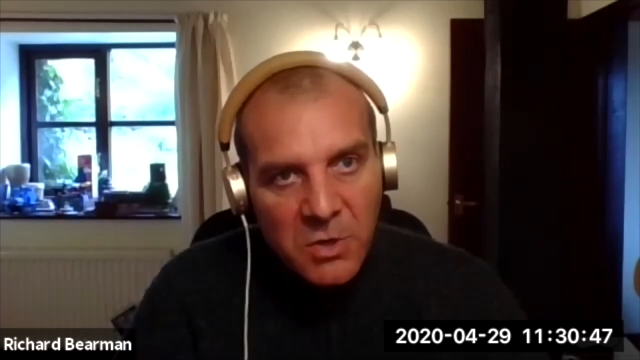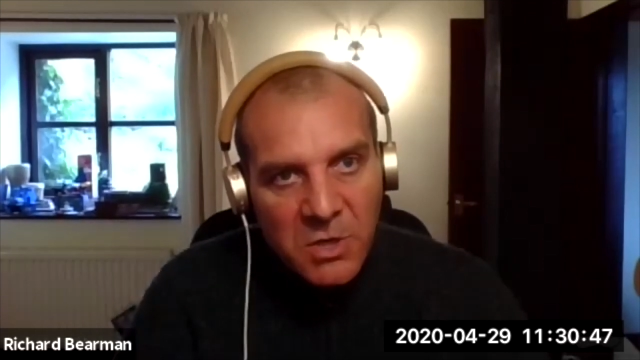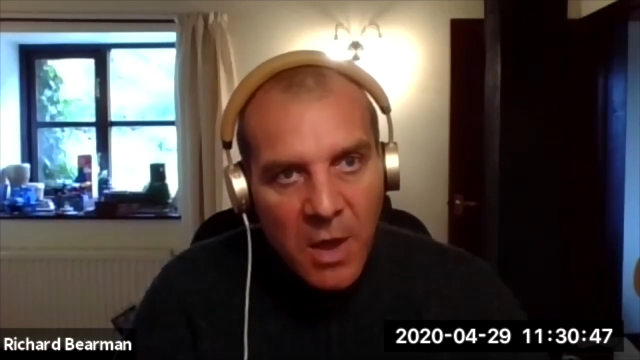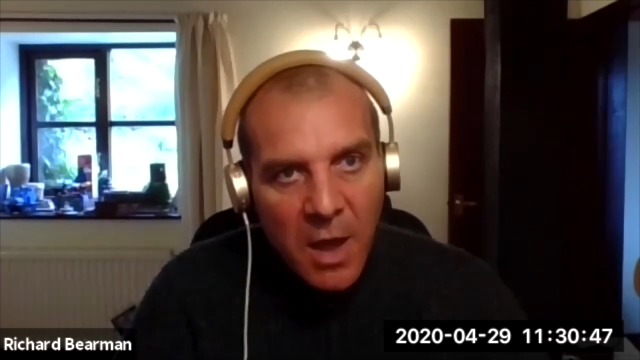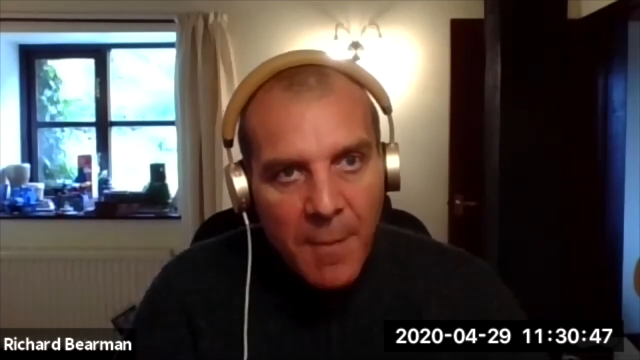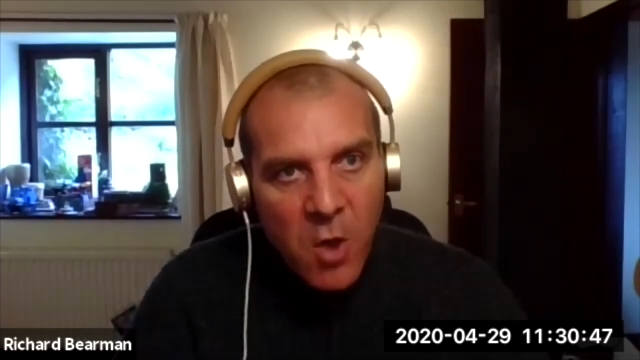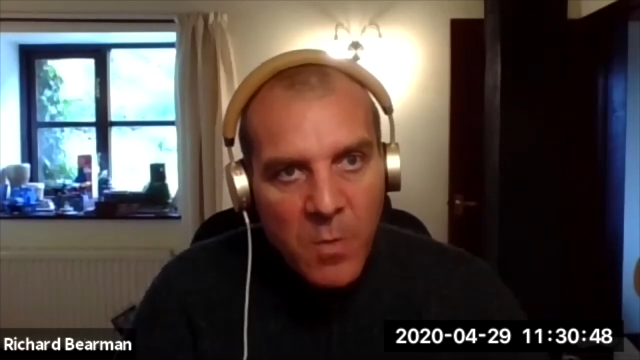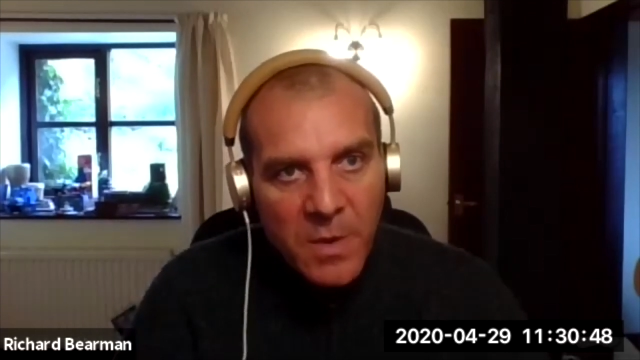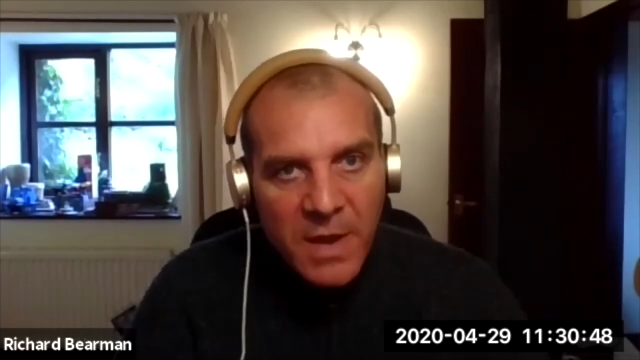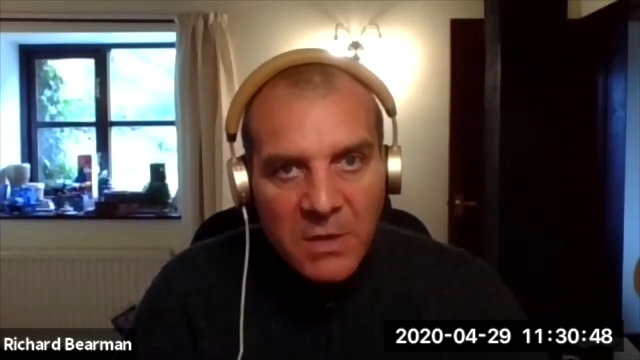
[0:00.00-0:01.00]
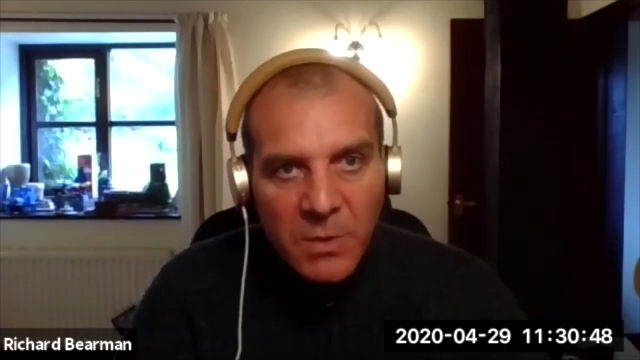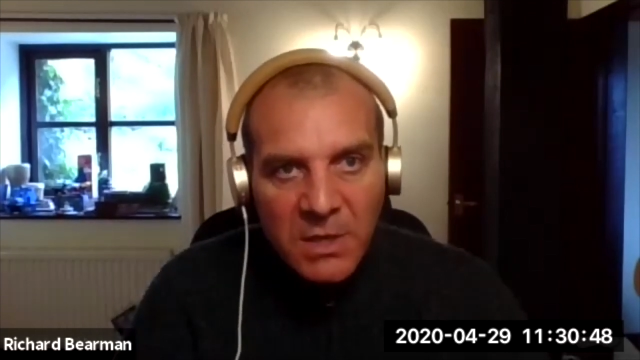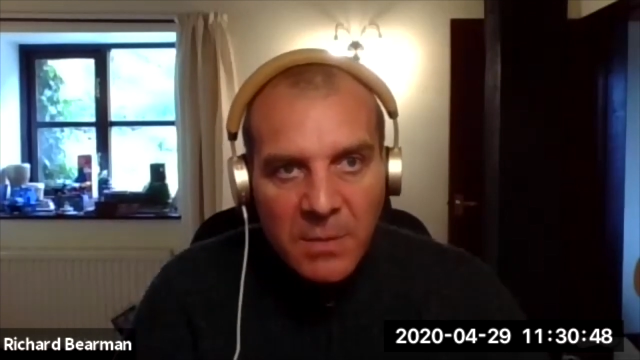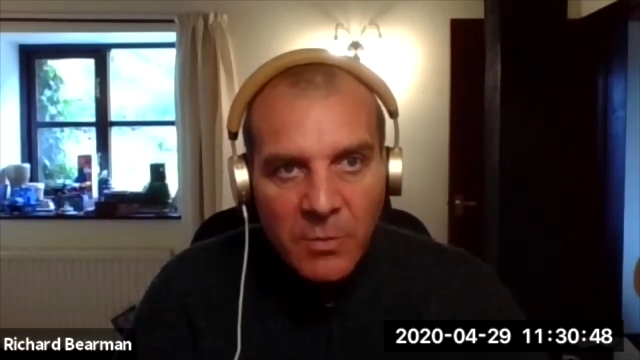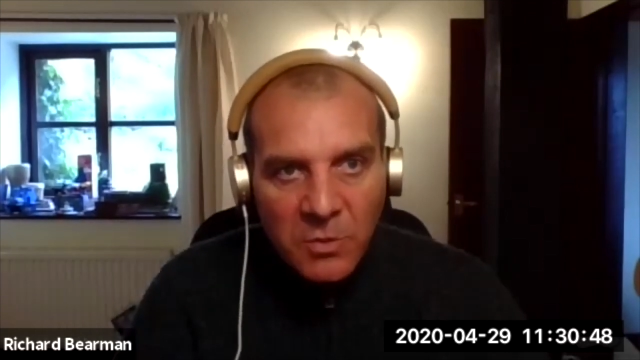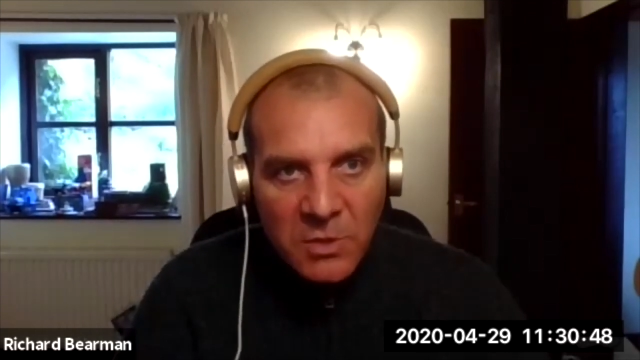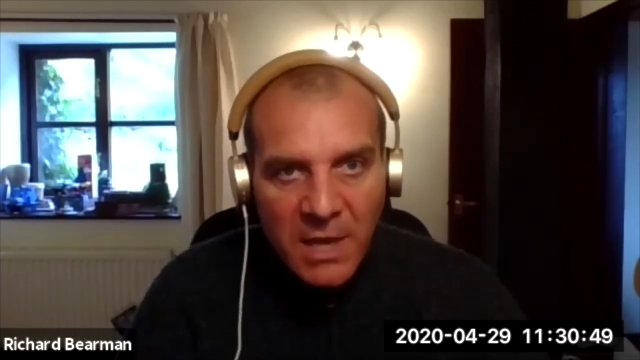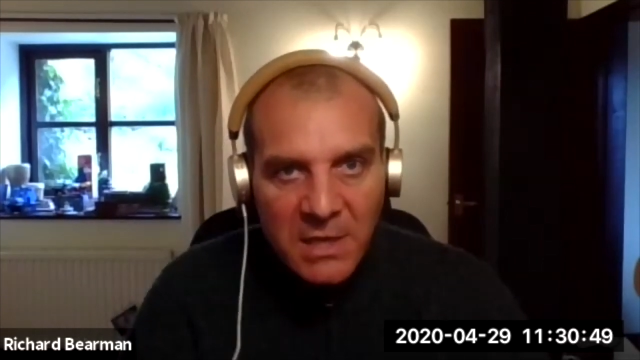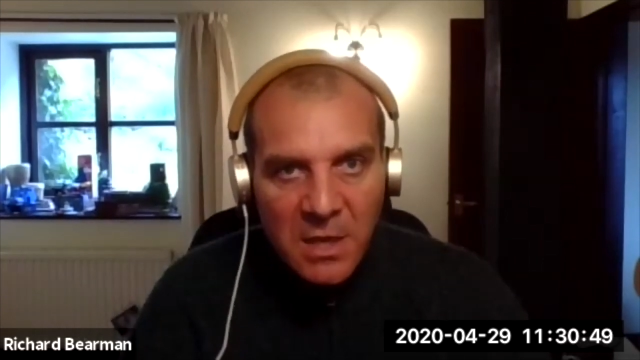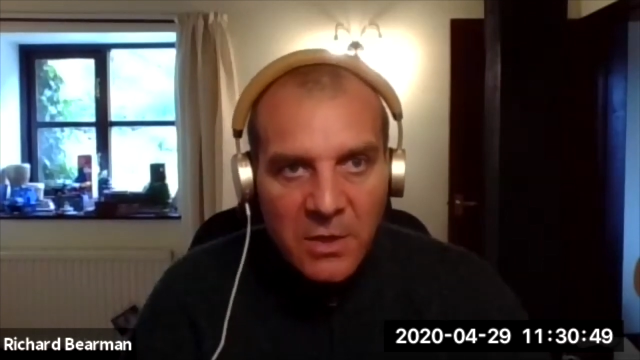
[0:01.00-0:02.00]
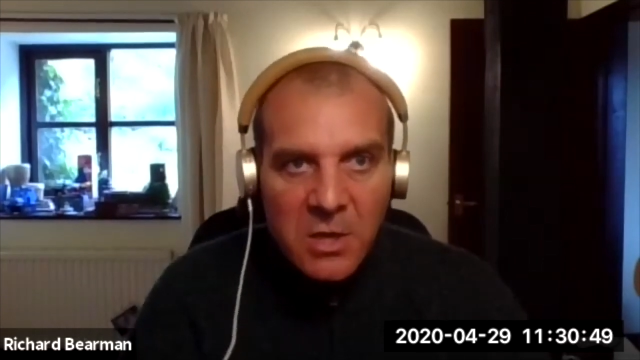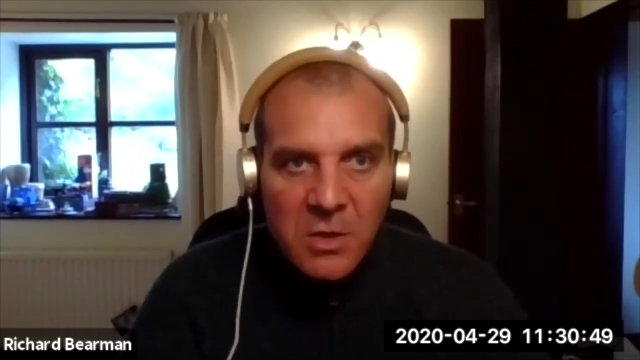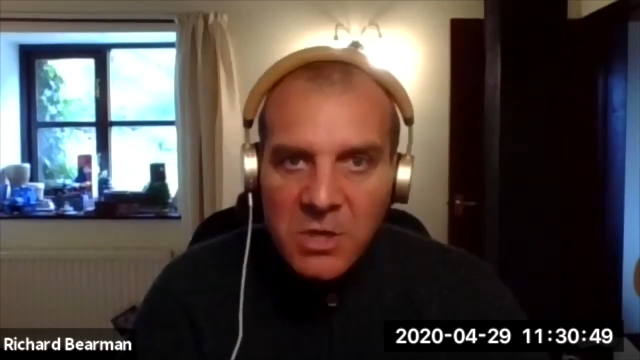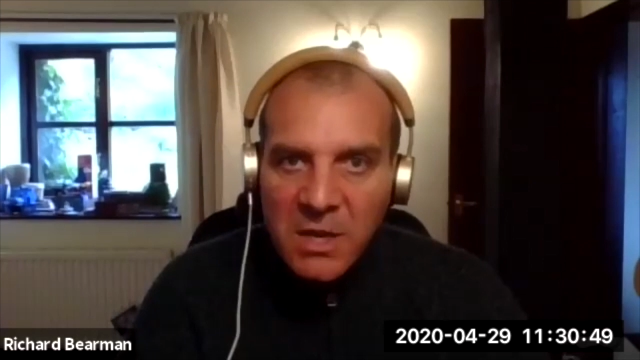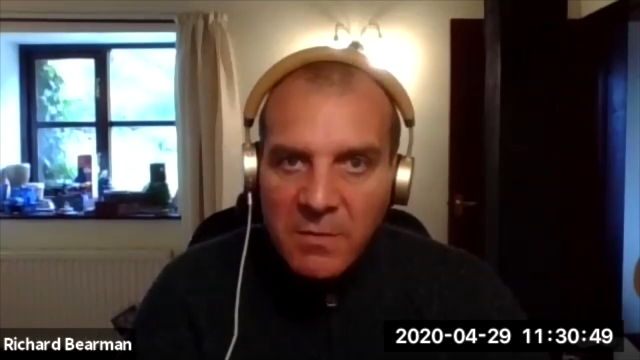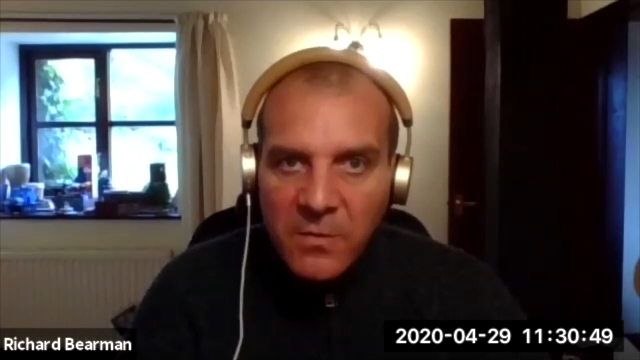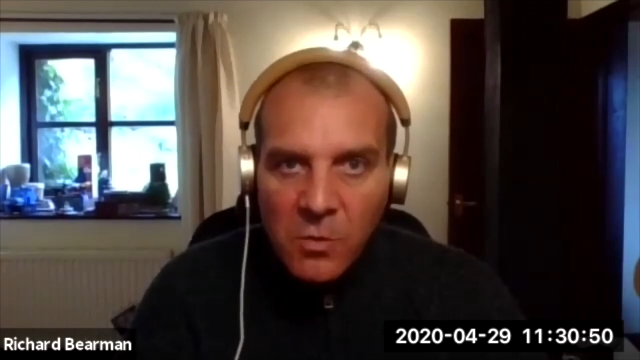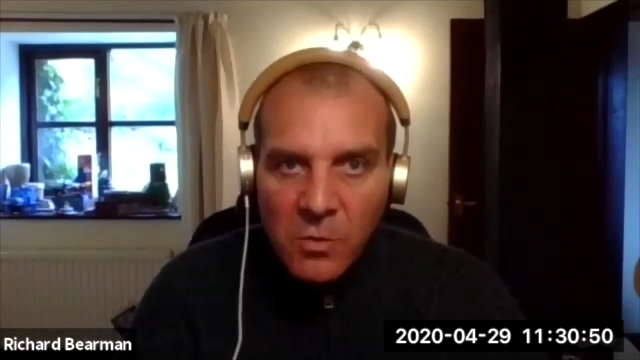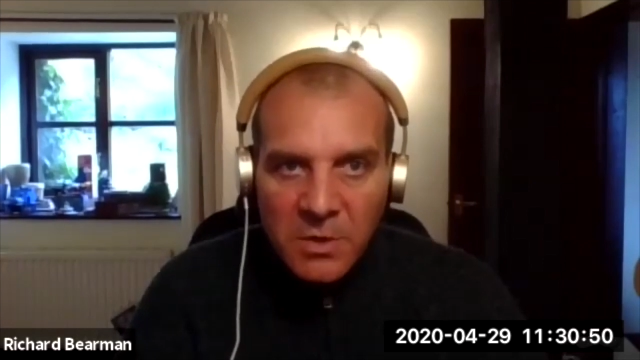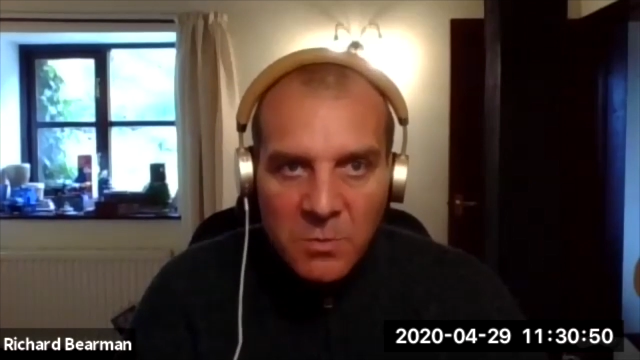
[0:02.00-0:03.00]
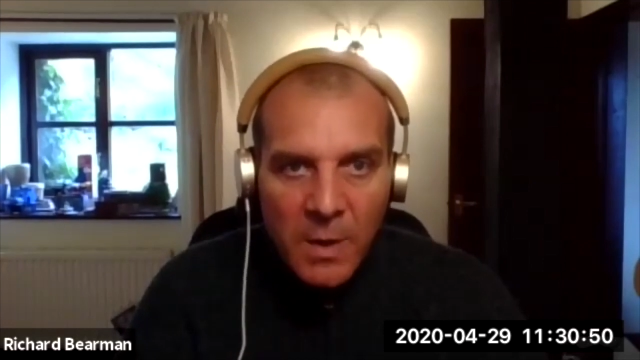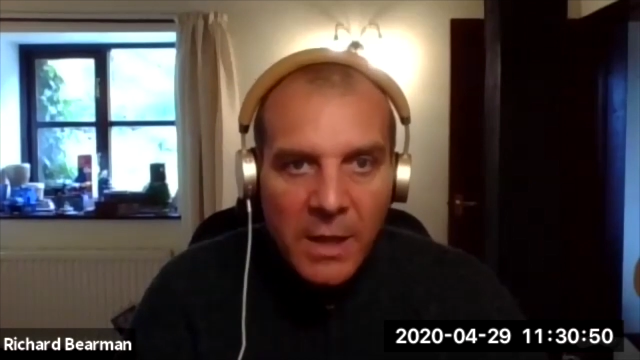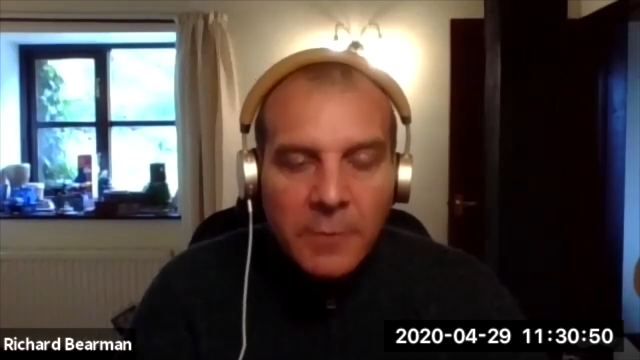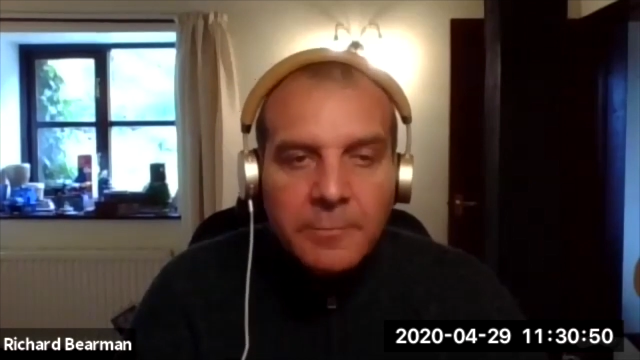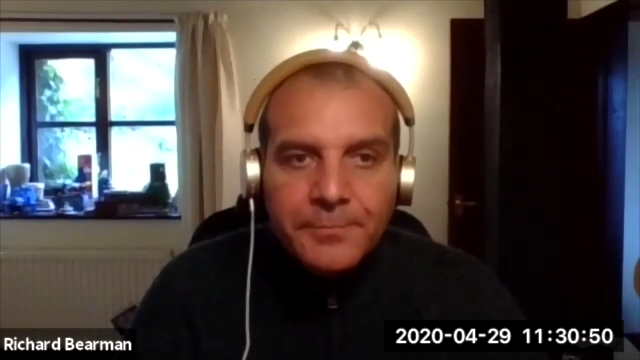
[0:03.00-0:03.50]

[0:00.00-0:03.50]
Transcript: So I'm hoping next week CBILS takes another huge leap forward as well.